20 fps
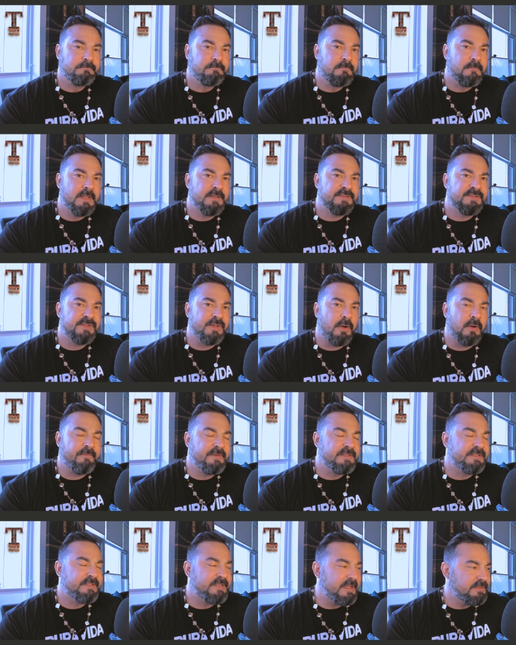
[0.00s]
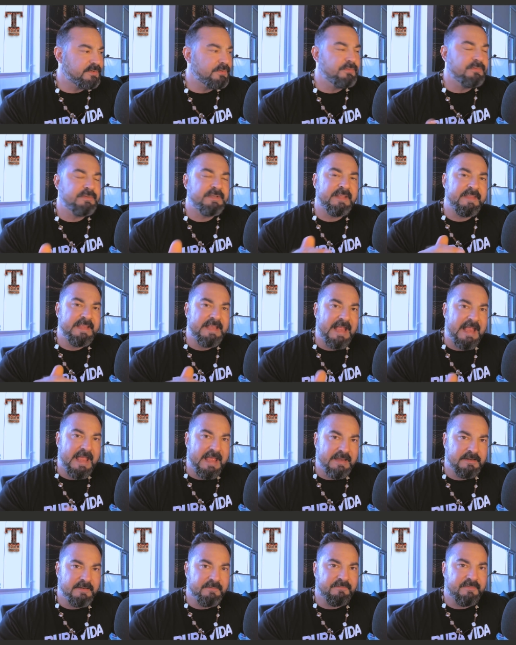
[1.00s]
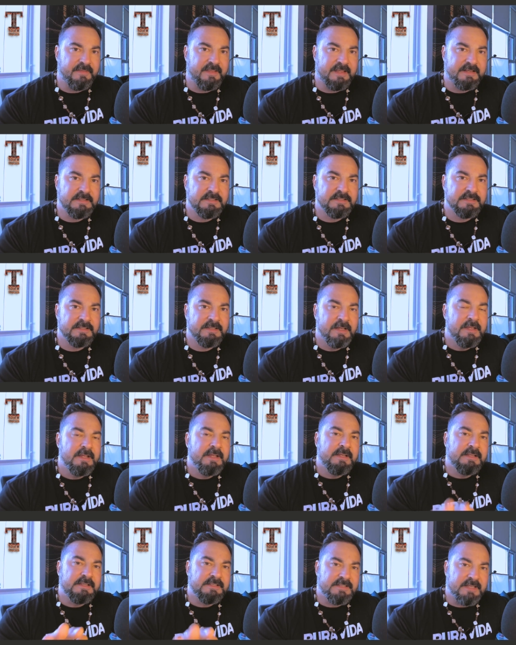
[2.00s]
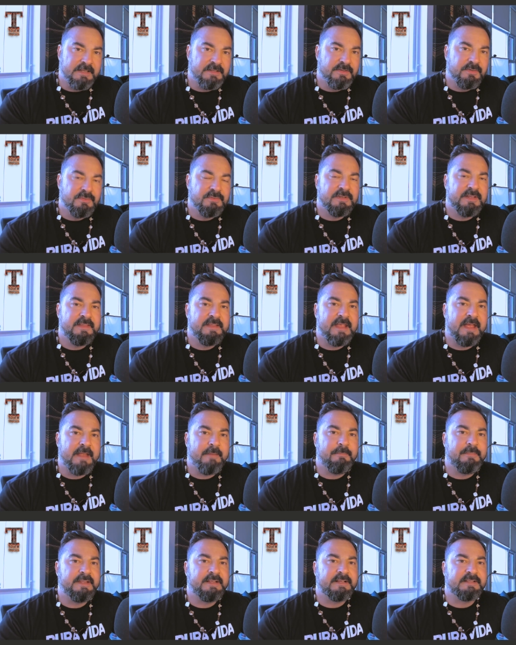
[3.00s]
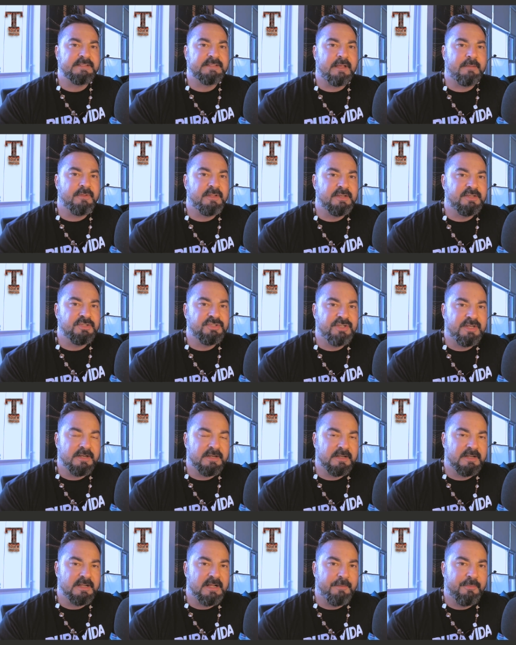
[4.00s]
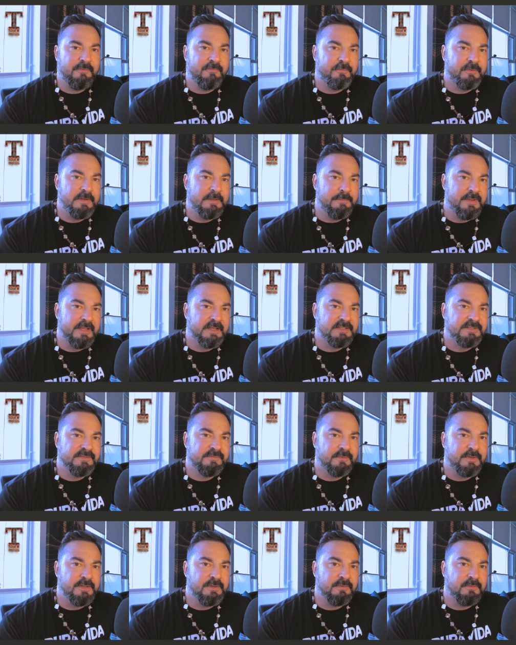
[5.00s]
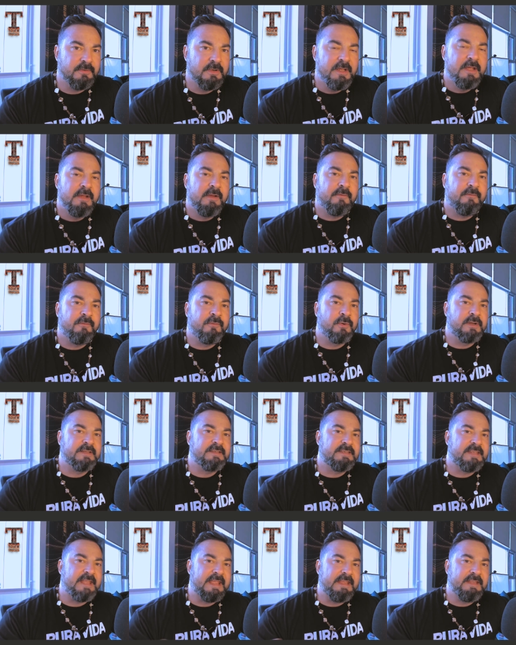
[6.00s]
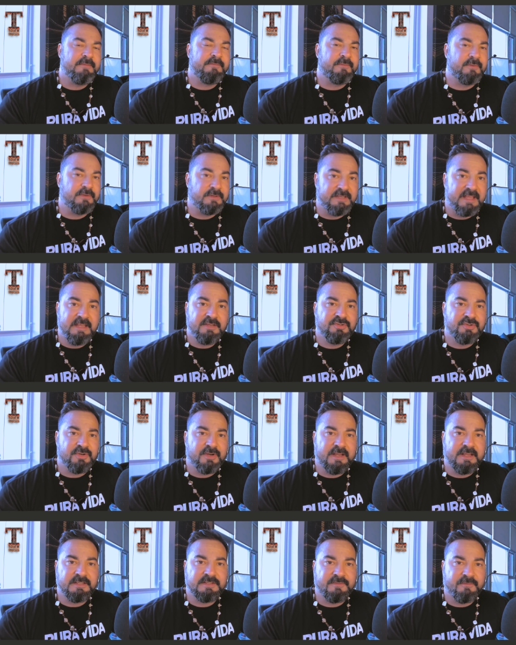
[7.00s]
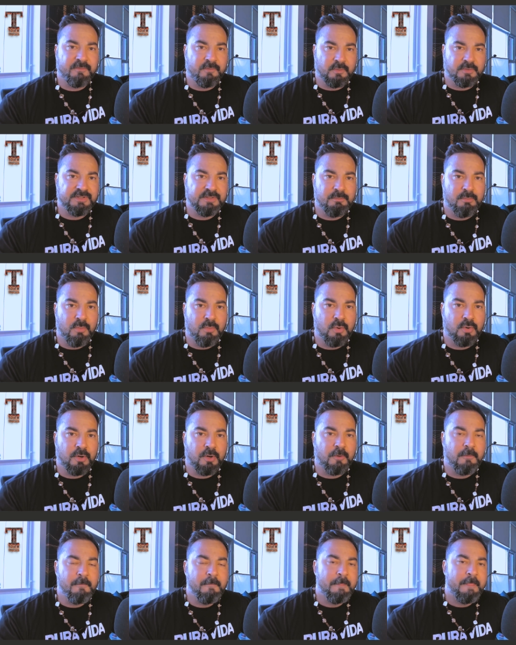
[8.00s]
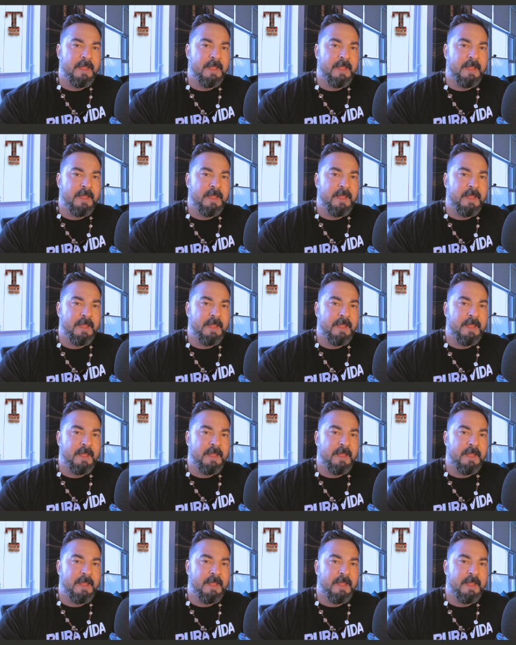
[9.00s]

So if you stay tuned to the end of this, stay tuned to the end, because I'm going to share a couple free picks for you for day trades for tomorrow.